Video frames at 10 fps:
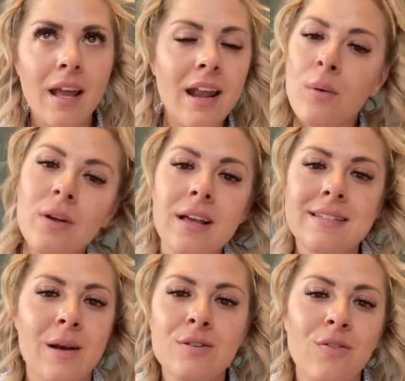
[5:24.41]
And I
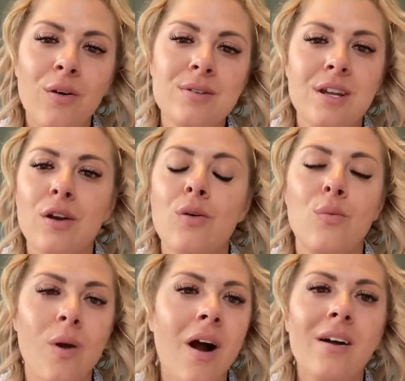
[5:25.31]
realized I was focusing on the
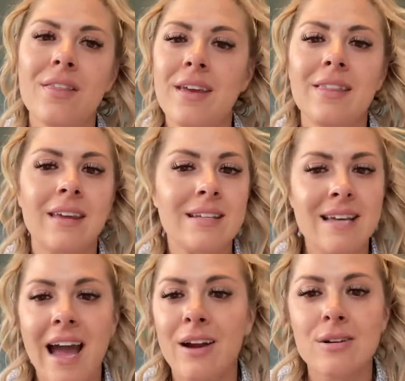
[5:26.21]
wrong thing the
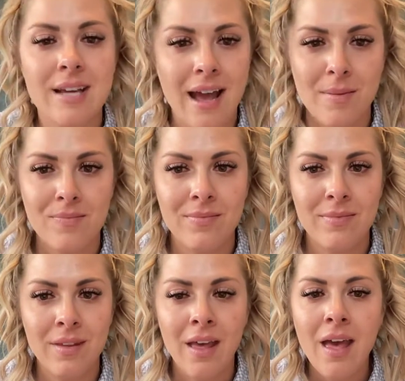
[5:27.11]
entire time.
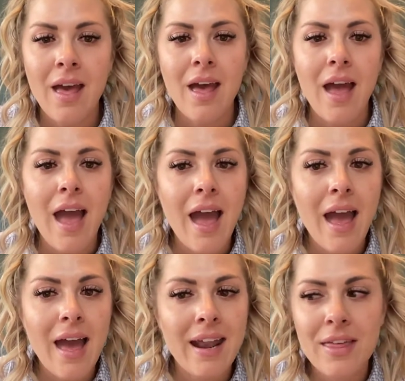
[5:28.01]

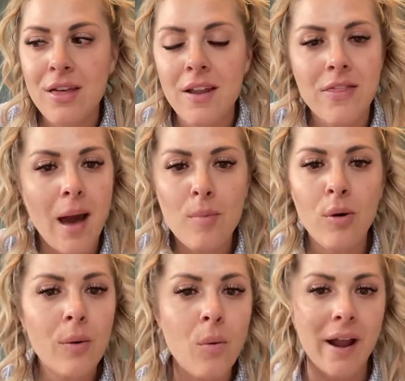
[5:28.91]
And I thought at that
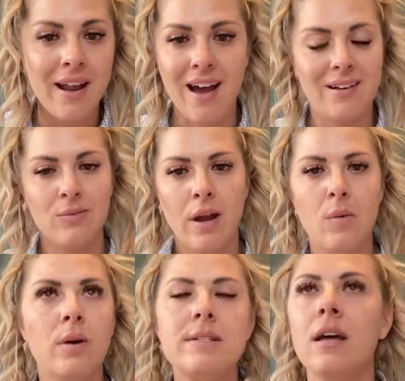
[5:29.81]
point, why not, right?
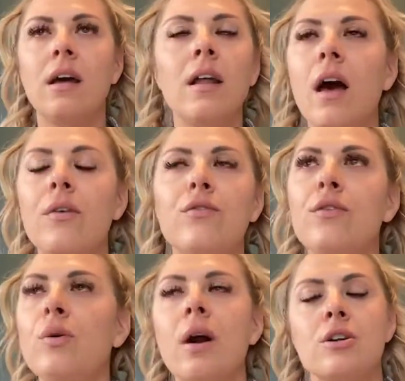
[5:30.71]
What's a
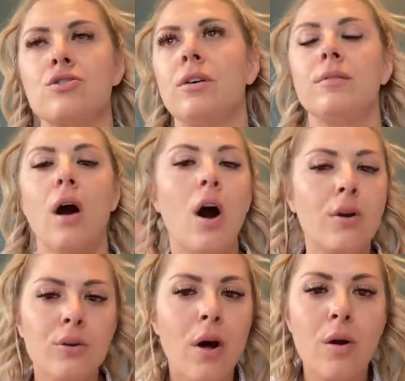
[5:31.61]
few extra
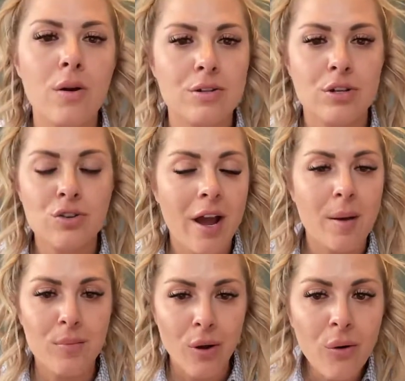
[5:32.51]
$100 to try a
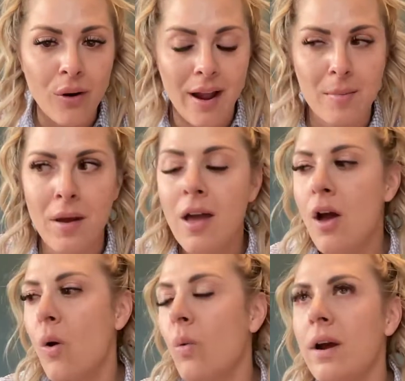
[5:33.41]
program
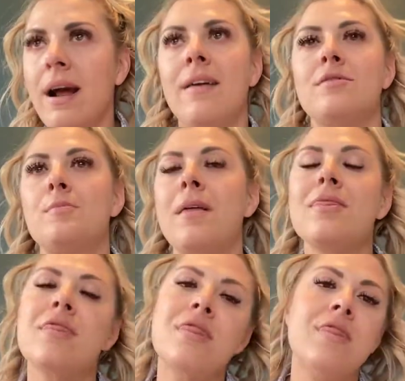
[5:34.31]
when I have spent
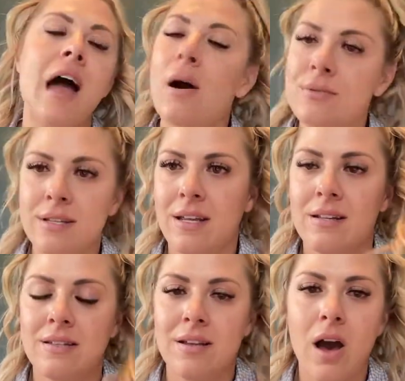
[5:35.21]

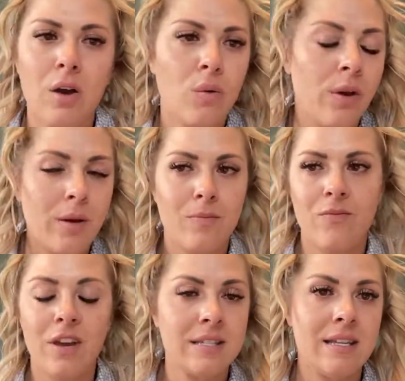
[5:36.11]
thousands on quick
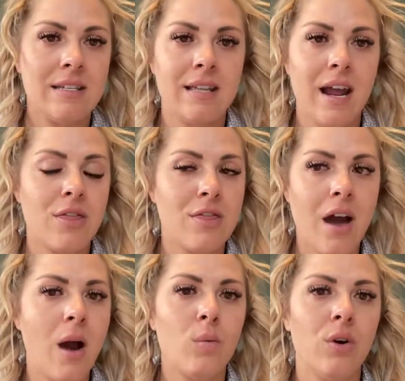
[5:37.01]
fixes that I
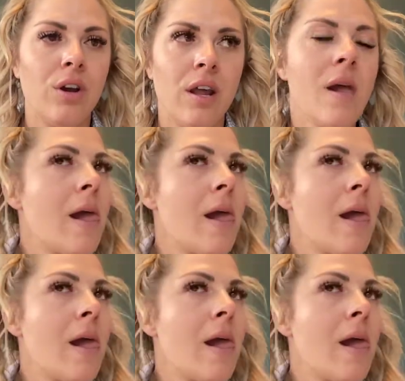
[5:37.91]
thought would